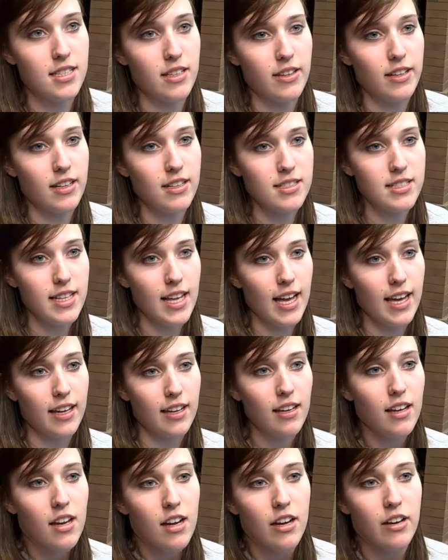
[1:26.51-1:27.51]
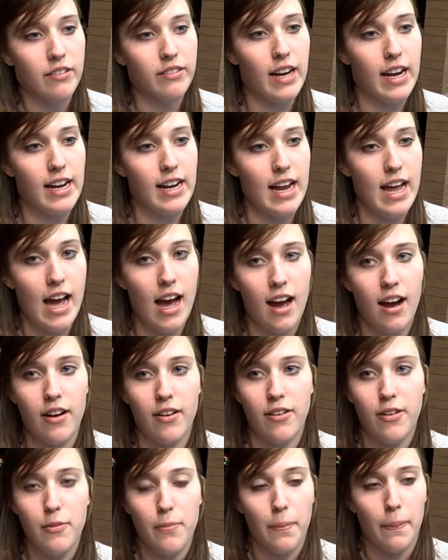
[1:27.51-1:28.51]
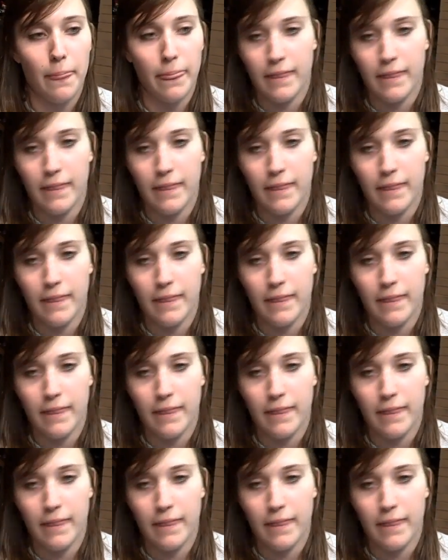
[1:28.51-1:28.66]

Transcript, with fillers: So there's like, right now,